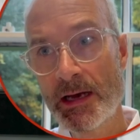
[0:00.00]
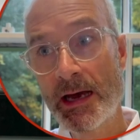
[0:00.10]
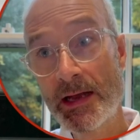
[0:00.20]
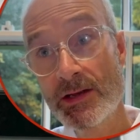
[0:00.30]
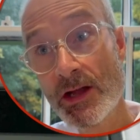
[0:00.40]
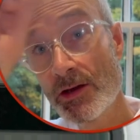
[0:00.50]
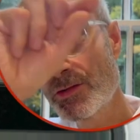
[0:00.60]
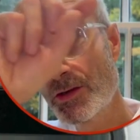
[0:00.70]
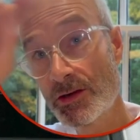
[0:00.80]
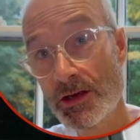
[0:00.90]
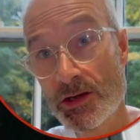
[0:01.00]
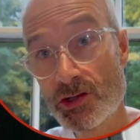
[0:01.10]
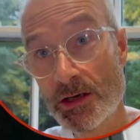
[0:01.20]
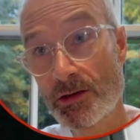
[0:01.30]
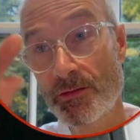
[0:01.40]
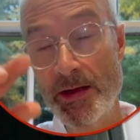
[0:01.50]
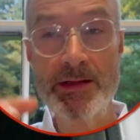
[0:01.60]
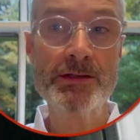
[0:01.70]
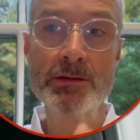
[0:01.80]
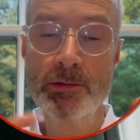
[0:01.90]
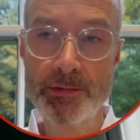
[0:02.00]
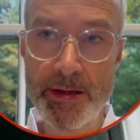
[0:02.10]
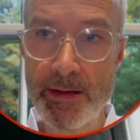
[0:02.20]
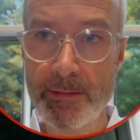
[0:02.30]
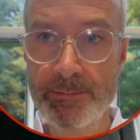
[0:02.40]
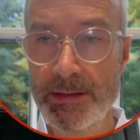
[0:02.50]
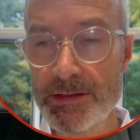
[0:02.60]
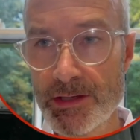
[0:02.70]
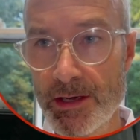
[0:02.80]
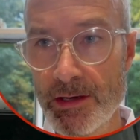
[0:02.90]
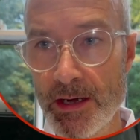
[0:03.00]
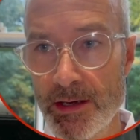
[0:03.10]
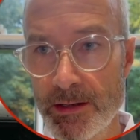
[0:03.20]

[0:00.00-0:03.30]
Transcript: And note there are no trickle vents, although these are only